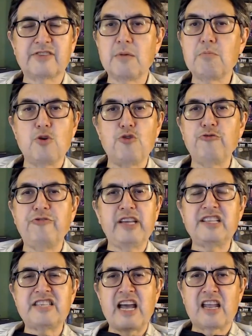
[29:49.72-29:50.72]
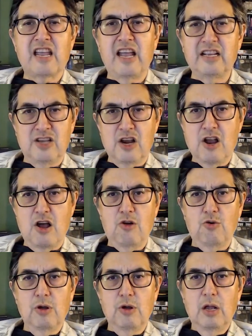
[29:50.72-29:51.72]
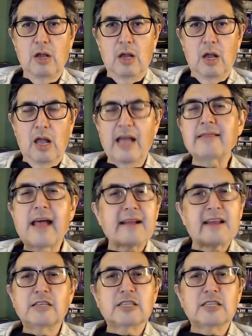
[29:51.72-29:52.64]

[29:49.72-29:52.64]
some movie decades ago and that can